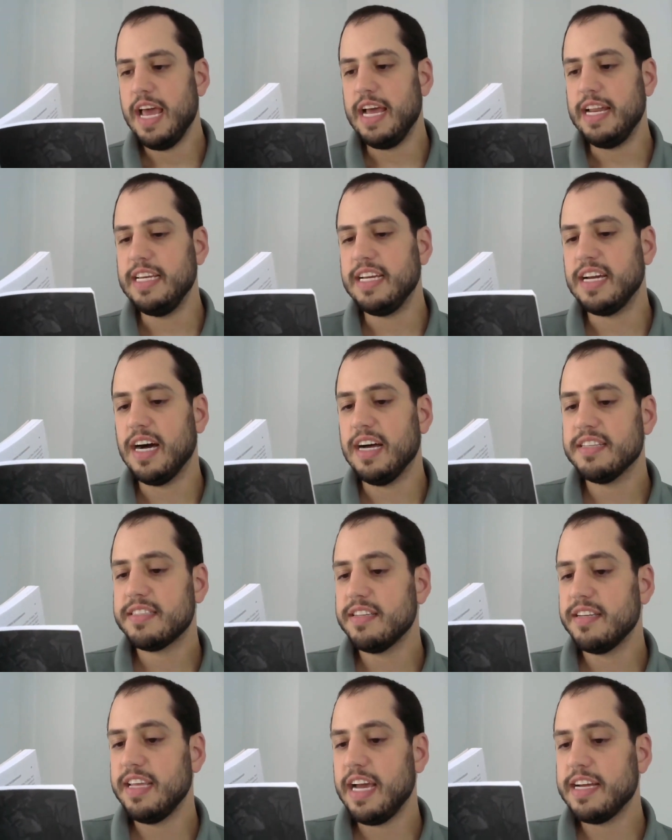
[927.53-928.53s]
and he
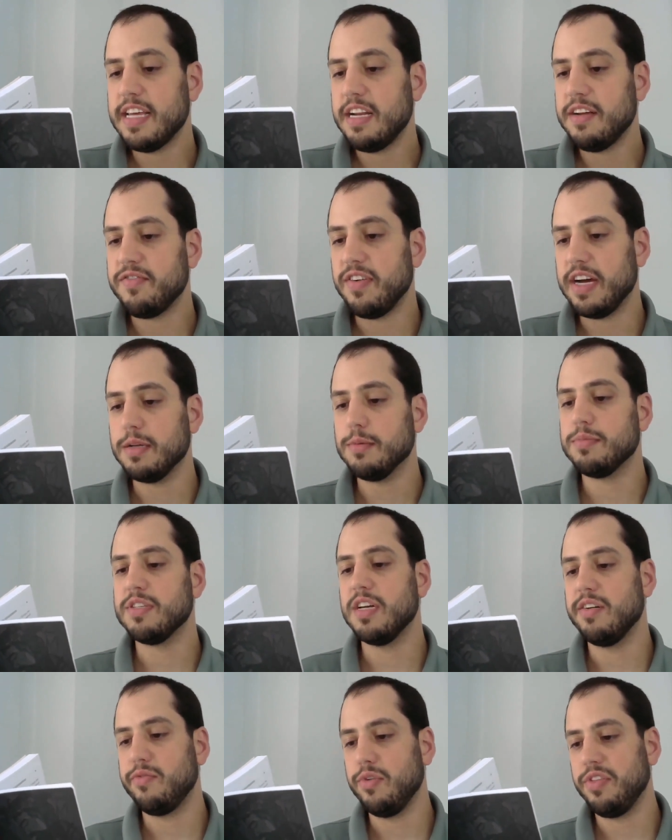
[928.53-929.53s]
constantly identified
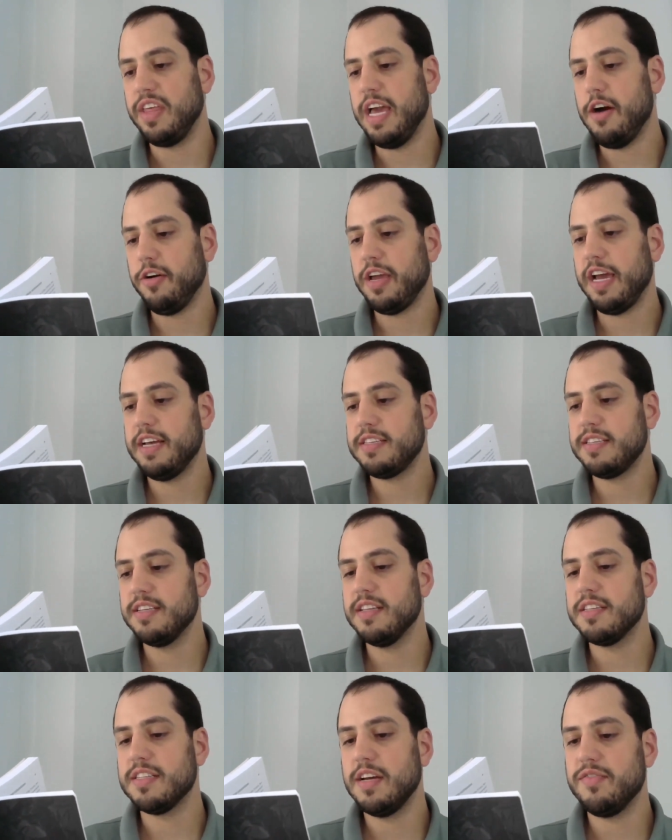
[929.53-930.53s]
himself with the outcast
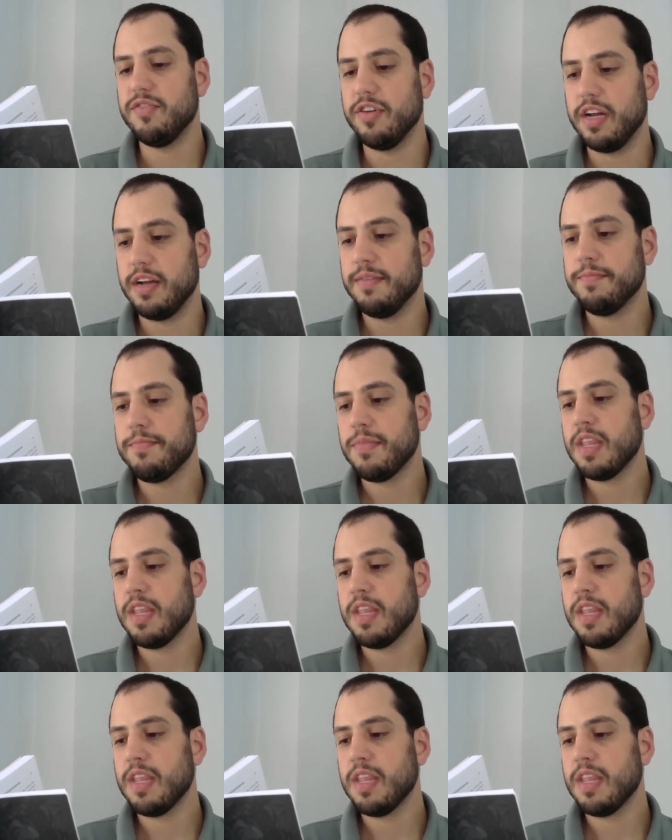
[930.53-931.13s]
and the suffering.